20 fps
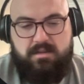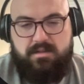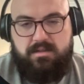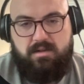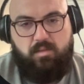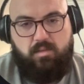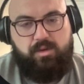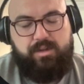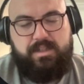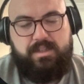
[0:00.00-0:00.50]

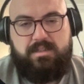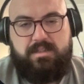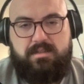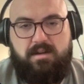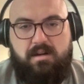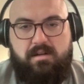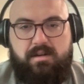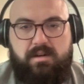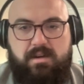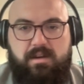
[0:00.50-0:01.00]
So we'll get
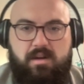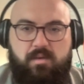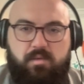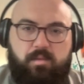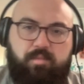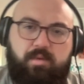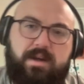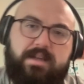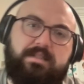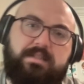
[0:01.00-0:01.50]
started here
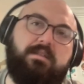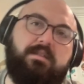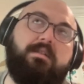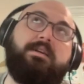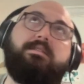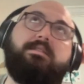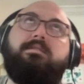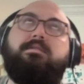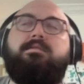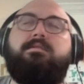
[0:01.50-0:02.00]
with price
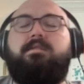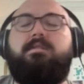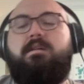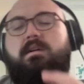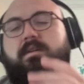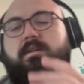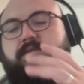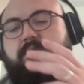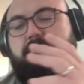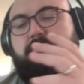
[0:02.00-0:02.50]
elasticity
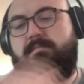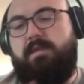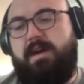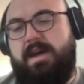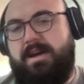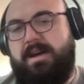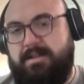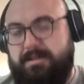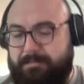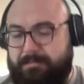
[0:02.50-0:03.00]
of
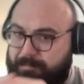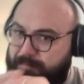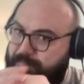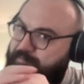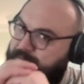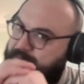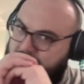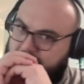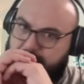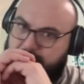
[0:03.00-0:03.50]
demand,
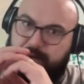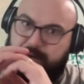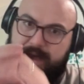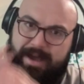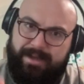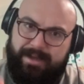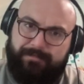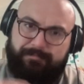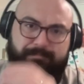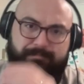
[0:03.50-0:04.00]

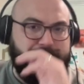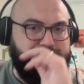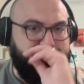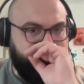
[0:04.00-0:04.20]
PED.